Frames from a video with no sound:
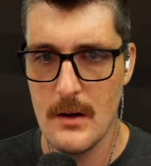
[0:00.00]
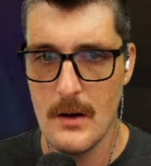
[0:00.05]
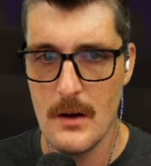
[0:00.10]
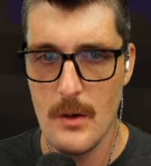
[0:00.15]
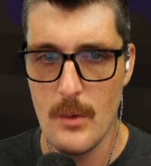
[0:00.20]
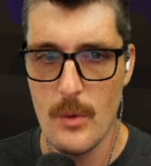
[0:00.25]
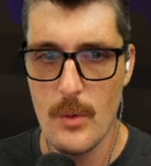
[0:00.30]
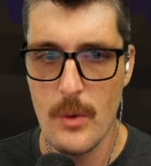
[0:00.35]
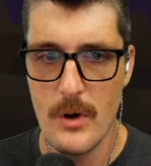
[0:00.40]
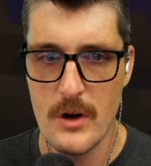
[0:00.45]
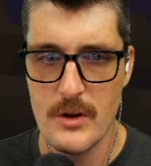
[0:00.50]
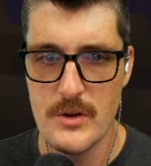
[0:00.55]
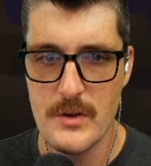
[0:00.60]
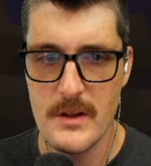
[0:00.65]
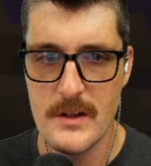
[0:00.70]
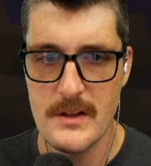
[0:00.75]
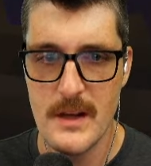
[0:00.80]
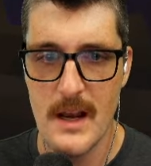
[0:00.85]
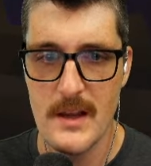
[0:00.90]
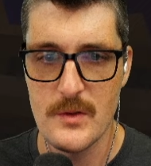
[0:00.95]
We want to do
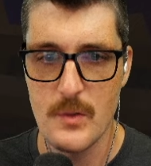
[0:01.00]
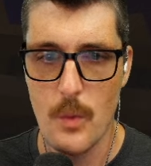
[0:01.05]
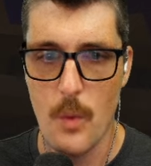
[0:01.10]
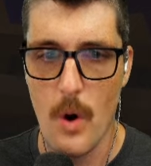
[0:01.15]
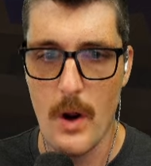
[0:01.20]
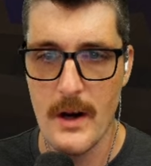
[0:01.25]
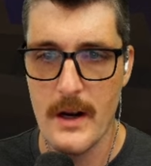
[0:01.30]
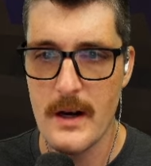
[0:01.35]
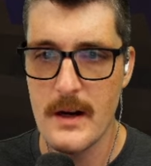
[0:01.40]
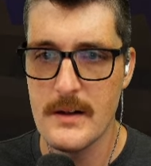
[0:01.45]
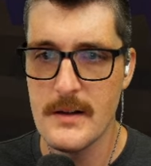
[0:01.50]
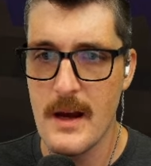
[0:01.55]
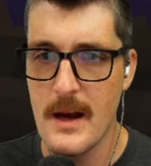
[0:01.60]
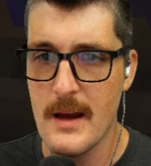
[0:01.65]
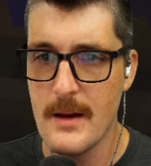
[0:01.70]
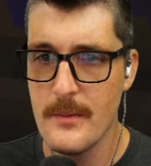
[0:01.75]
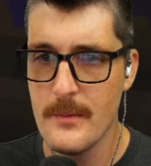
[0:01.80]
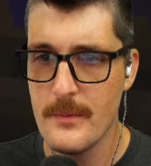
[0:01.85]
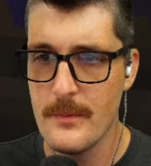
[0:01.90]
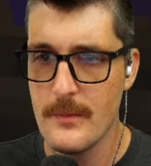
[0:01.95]
these guys one at a time